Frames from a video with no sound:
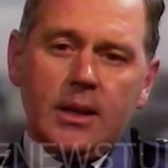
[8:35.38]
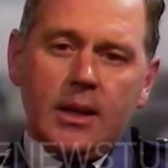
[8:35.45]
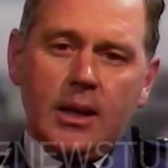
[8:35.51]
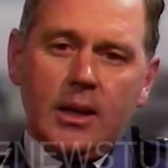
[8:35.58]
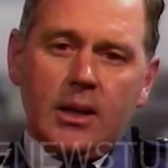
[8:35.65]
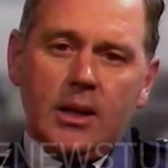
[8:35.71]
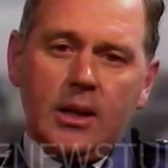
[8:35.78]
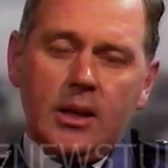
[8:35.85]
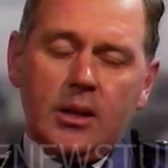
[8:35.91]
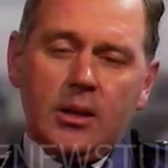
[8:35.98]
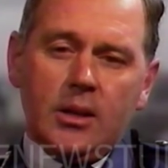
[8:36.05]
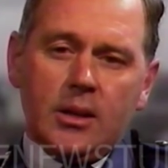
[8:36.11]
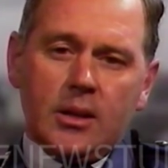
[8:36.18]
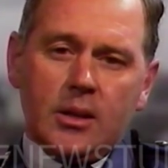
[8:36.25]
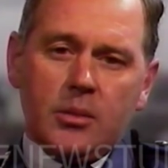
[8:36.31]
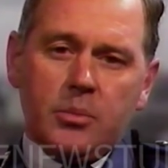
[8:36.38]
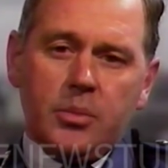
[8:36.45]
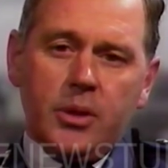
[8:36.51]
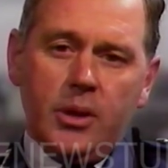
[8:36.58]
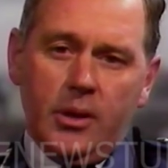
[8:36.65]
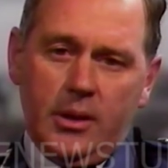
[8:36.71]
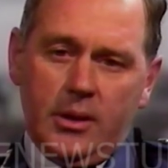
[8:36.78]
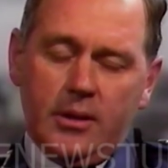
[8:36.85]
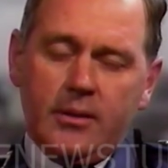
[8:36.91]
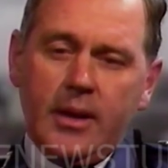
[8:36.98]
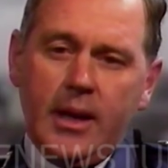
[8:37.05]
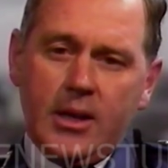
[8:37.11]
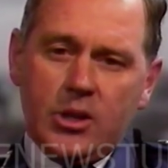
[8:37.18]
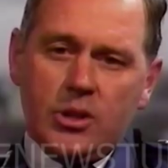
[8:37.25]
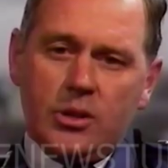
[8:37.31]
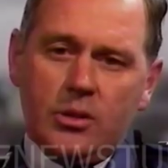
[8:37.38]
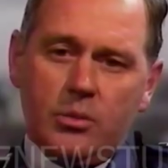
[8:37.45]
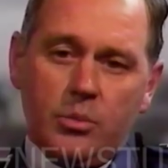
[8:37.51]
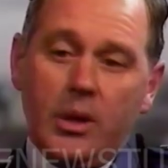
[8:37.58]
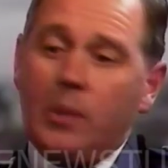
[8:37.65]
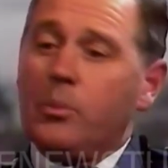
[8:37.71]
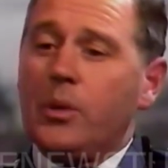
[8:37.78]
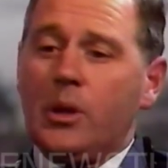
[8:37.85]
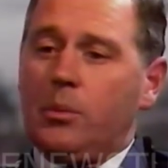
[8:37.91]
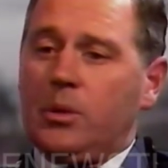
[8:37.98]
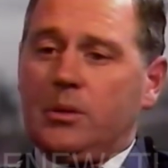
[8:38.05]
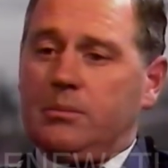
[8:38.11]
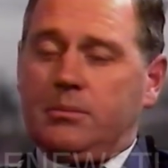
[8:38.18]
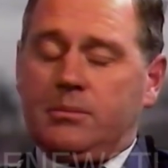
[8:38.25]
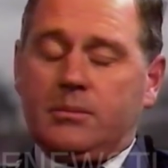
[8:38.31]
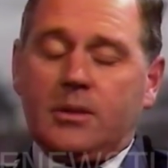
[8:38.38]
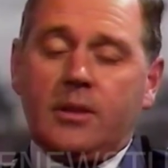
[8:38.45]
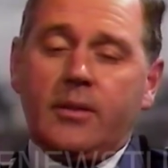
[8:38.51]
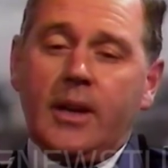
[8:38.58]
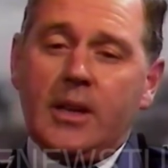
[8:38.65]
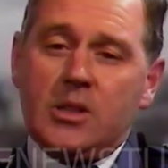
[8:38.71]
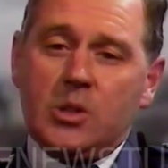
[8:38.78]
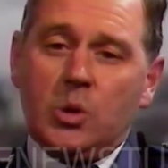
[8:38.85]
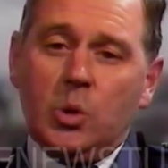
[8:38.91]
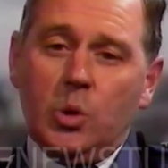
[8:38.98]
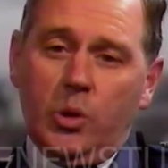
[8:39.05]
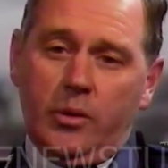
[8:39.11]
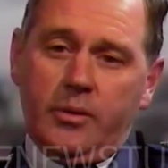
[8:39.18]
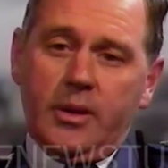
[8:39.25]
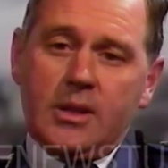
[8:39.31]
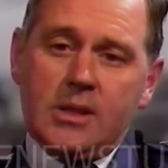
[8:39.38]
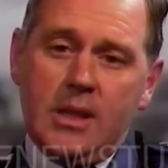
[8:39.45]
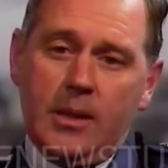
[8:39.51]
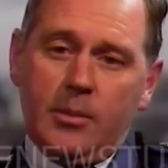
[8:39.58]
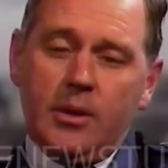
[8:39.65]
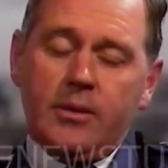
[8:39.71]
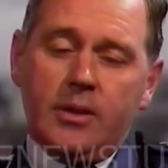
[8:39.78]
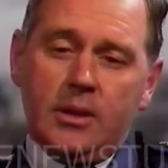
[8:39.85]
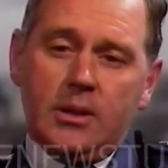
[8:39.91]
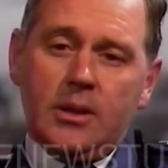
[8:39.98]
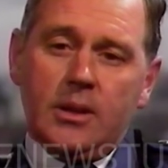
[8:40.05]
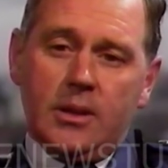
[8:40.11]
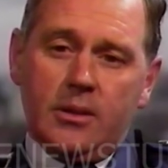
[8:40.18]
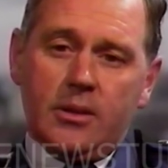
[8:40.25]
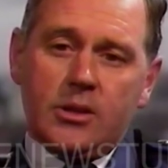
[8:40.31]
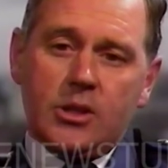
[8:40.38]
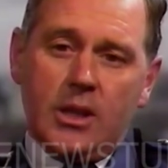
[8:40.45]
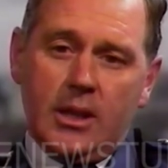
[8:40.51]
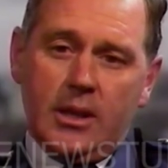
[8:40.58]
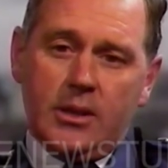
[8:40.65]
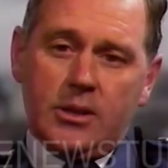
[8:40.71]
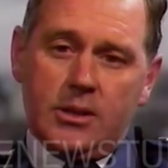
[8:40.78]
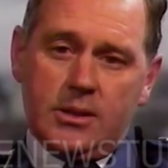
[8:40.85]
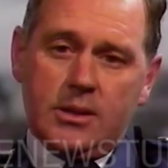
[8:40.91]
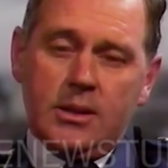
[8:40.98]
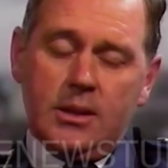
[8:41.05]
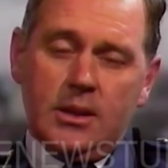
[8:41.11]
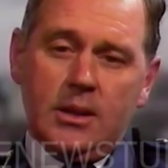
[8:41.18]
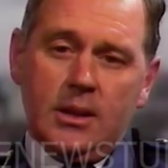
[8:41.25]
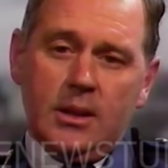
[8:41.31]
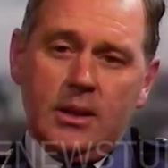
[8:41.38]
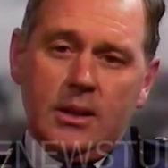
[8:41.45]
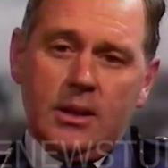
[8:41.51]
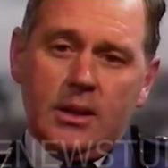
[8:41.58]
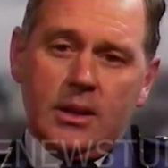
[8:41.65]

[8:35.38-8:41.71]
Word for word: any uh, punitive action and bring people to face court, for example, if indeed there are charges. Corrective